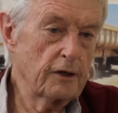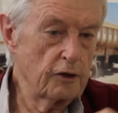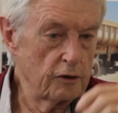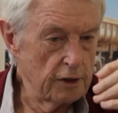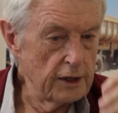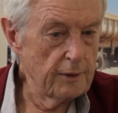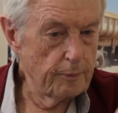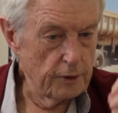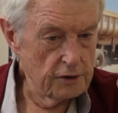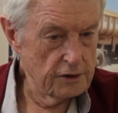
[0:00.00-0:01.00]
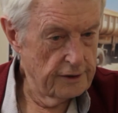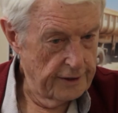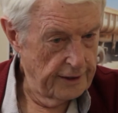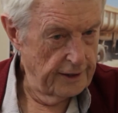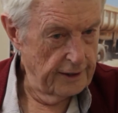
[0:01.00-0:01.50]
You need a person
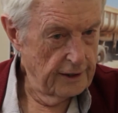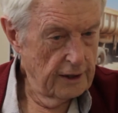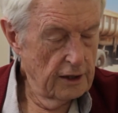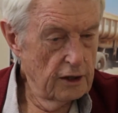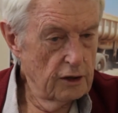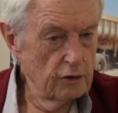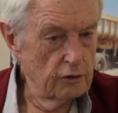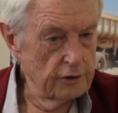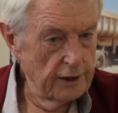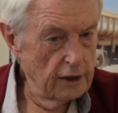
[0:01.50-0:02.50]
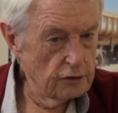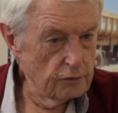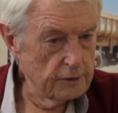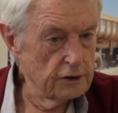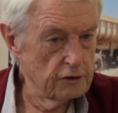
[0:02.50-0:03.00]
there who knows
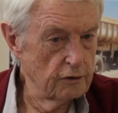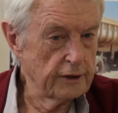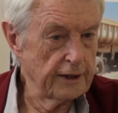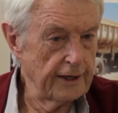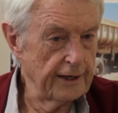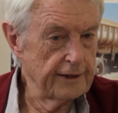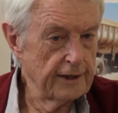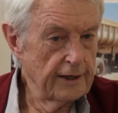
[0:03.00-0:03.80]
what he's looking at